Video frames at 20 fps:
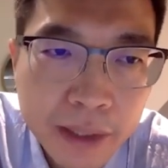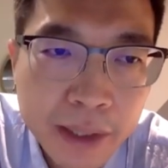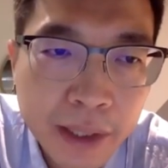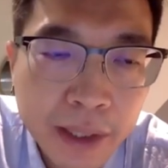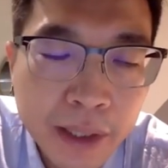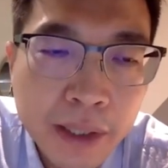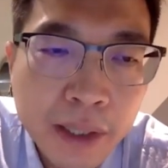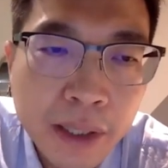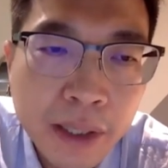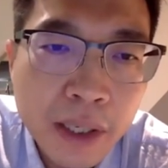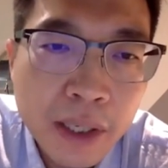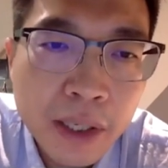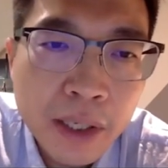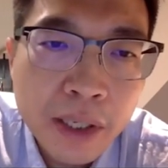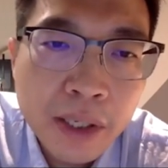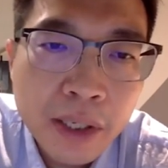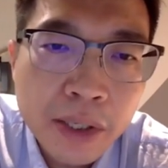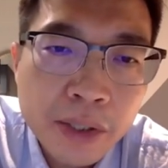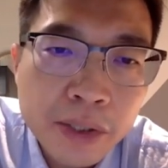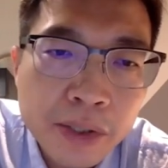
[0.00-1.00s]
Okay,
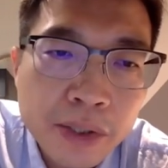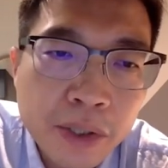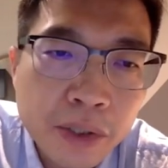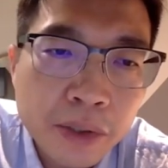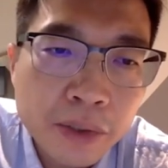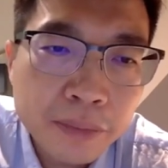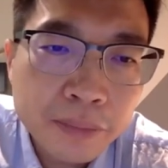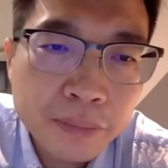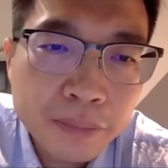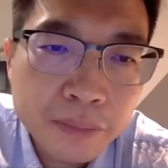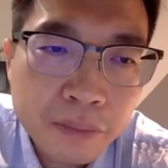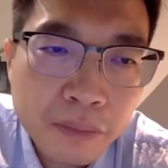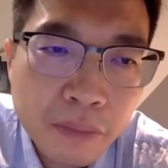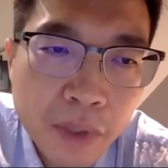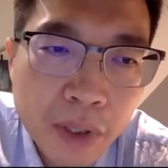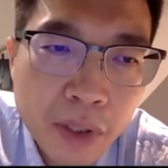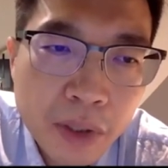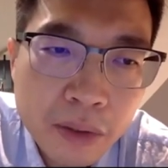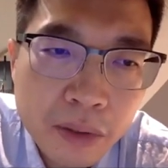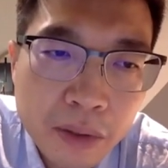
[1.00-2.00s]
so
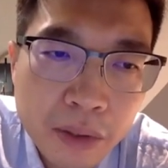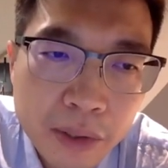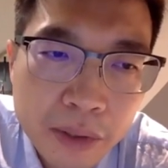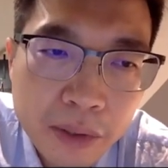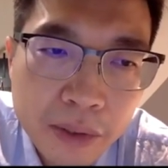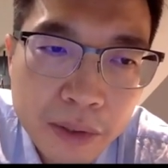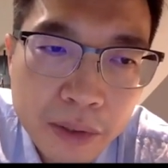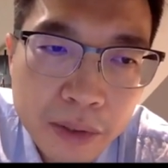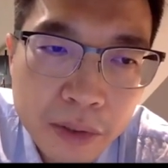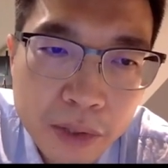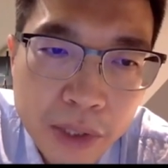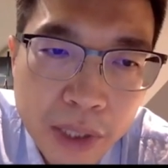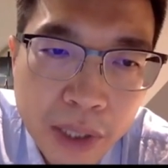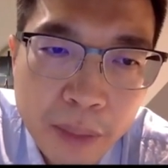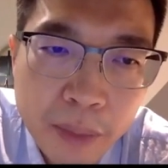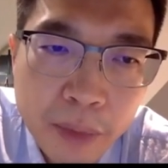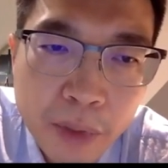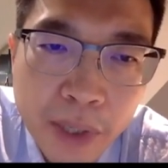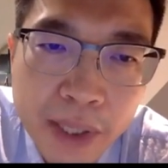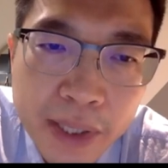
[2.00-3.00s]
to
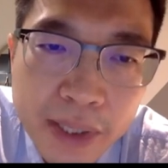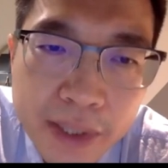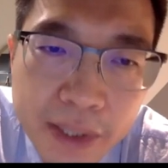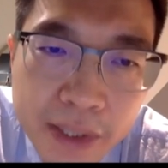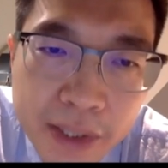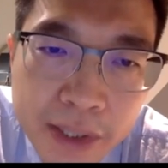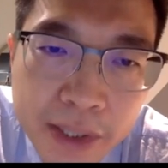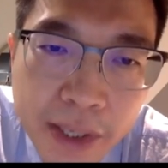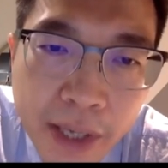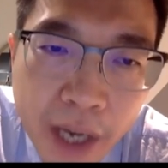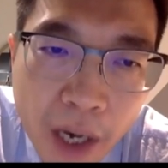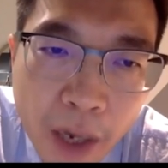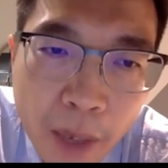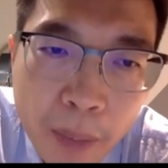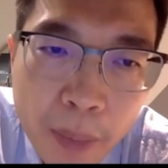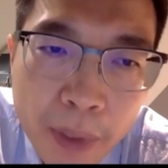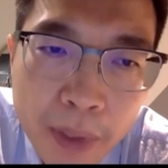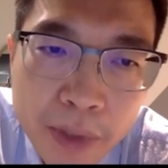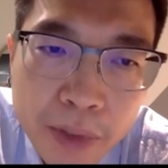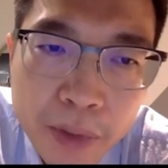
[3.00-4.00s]
summarize, this
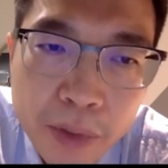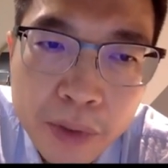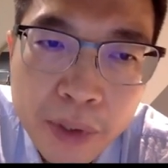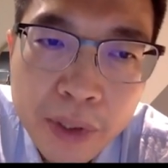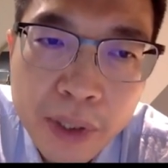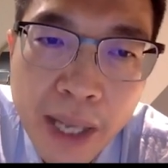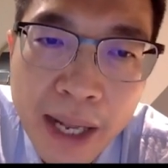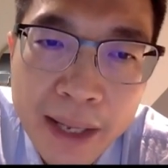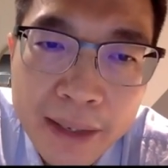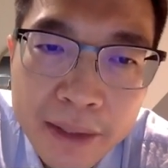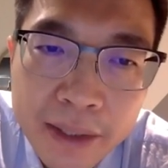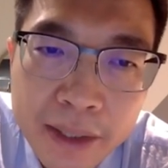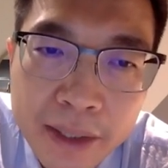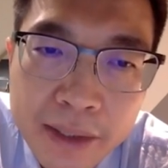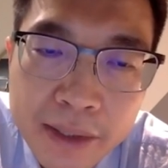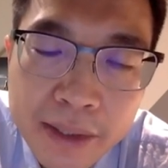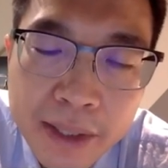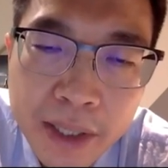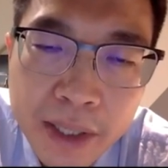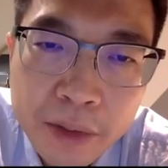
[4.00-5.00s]
helps us to
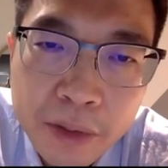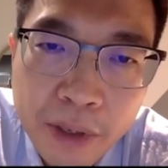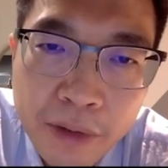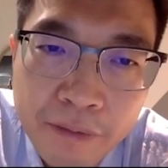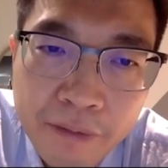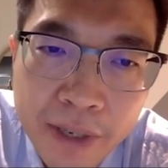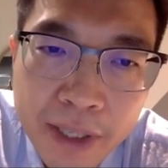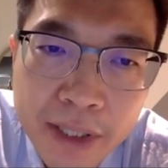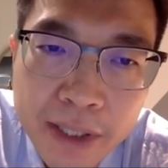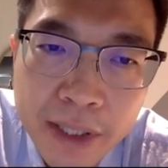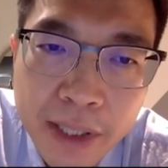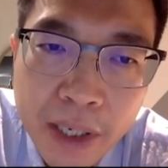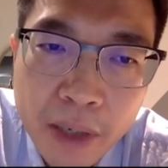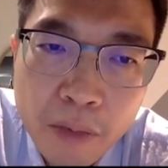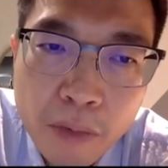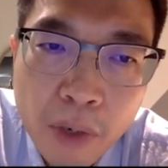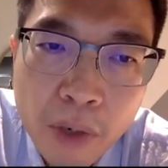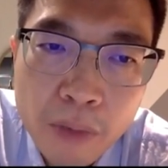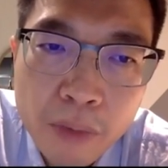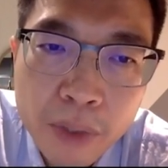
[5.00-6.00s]
understand, to investigate
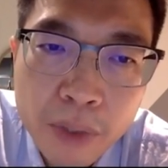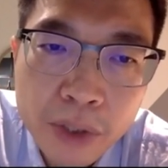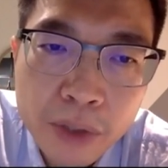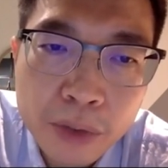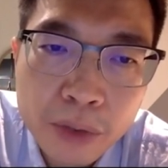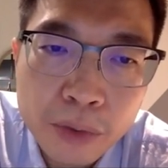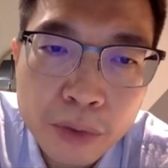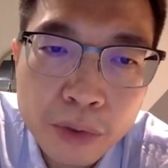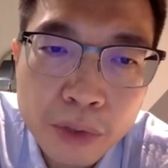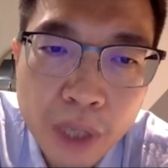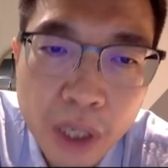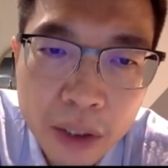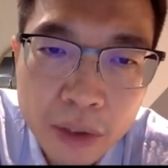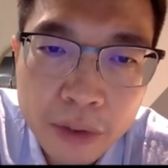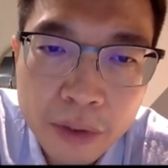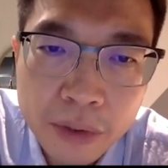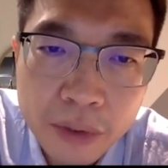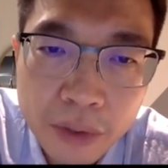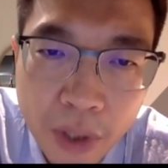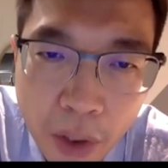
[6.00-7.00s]
what we do
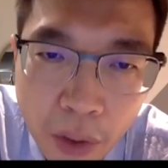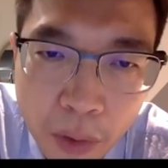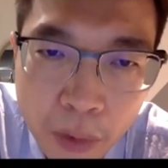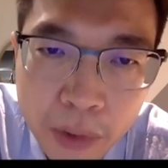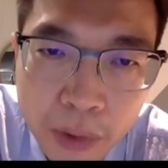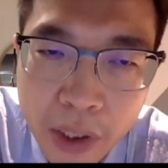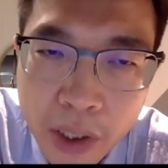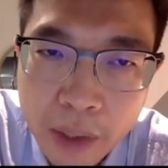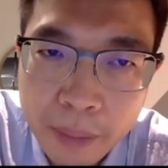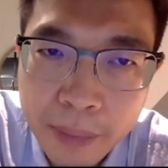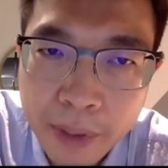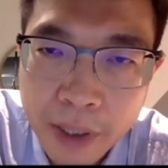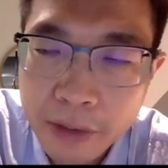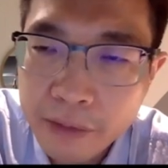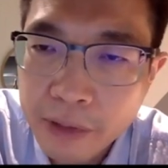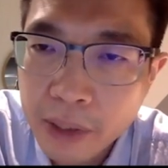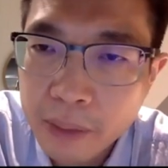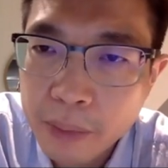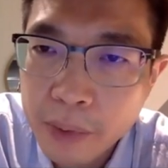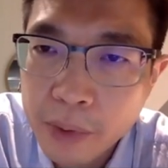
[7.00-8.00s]
not know
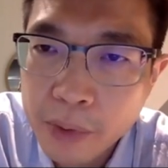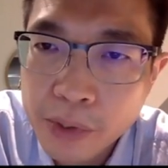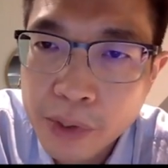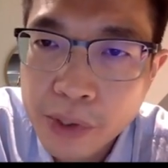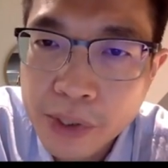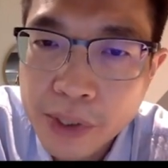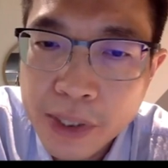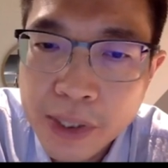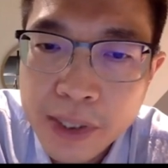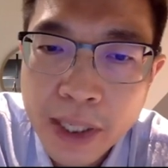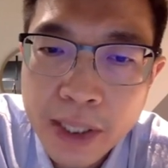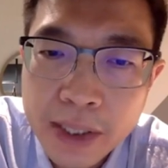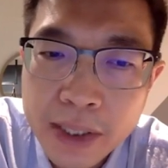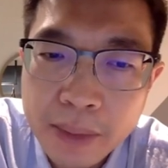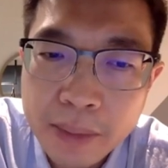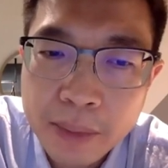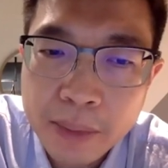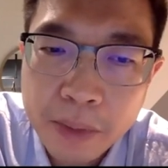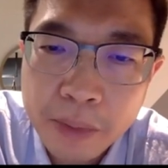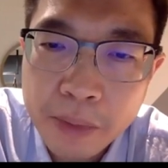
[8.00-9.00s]
about fibrosis. These are
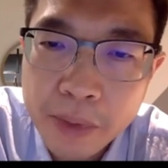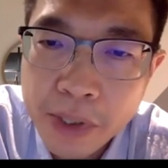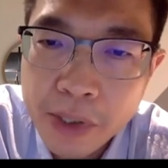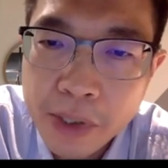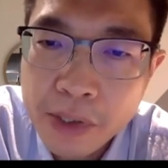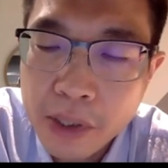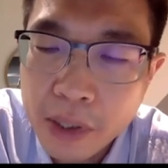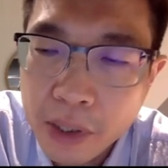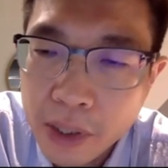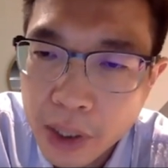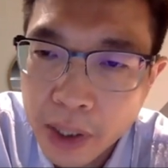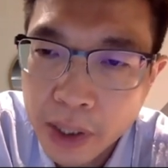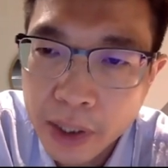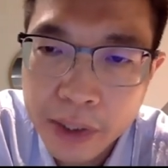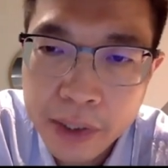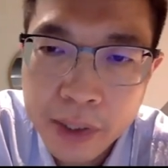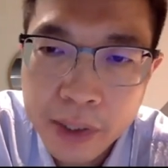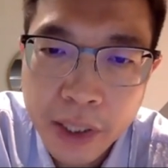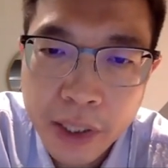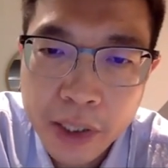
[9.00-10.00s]
something we just
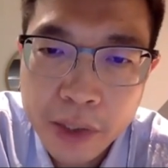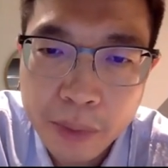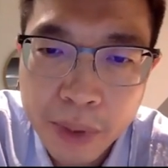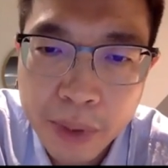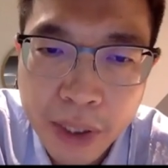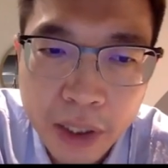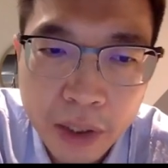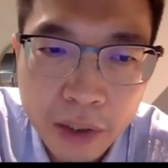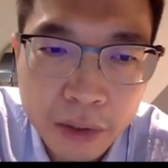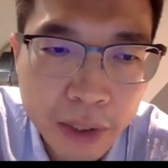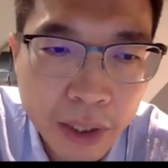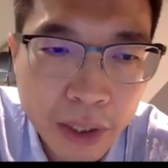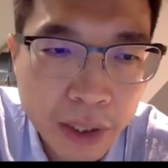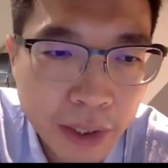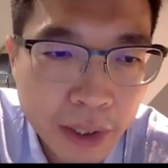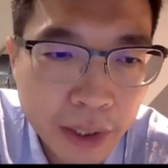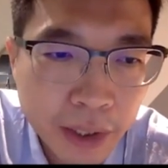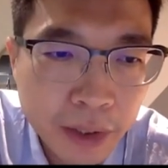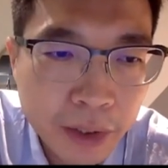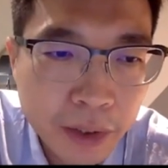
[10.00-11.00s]
learn as we go
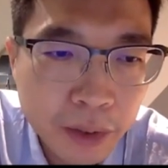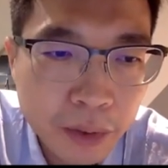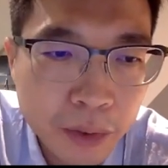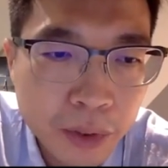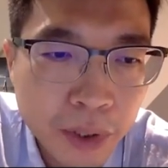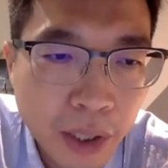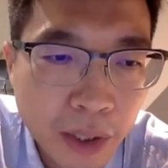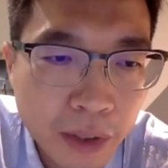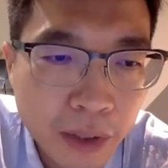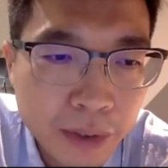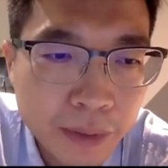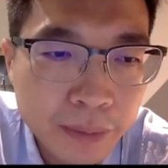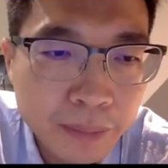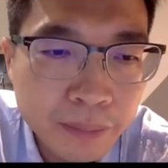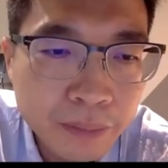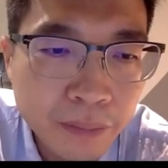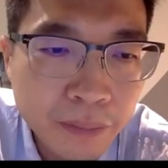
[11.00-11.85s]
in clinical trials.